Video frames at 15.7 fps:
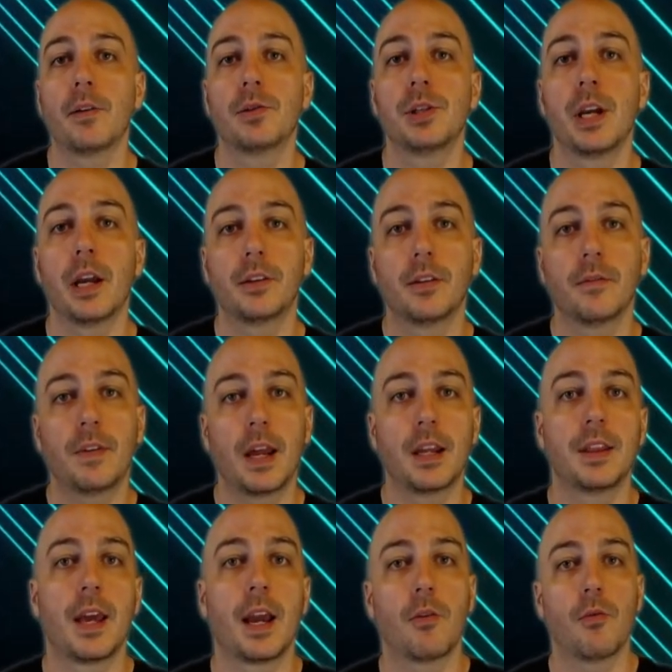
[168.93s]
and it zooms
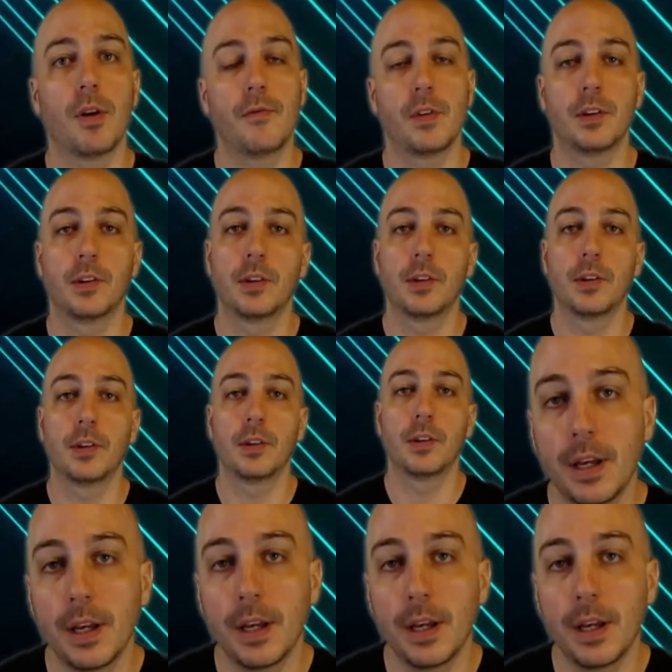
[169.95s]
right back out.